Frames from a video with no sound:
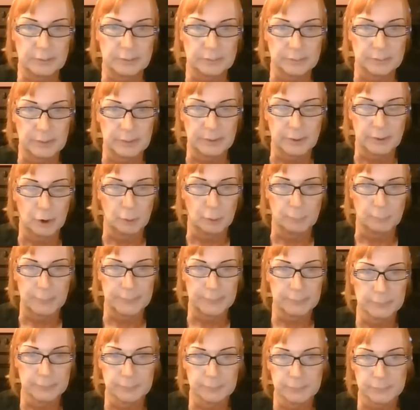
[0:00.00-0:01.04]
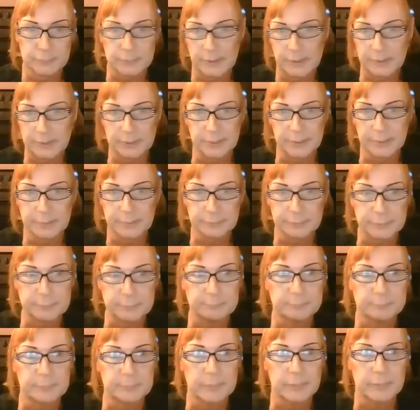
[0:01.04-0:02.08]
they all bailed. They left.
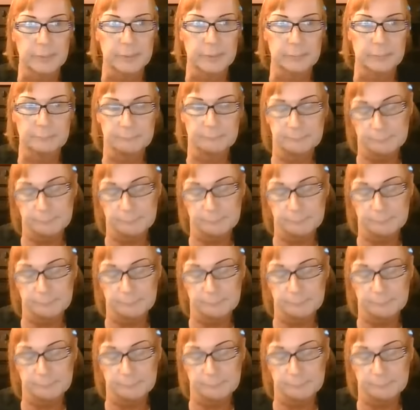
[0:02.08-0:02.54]
Um,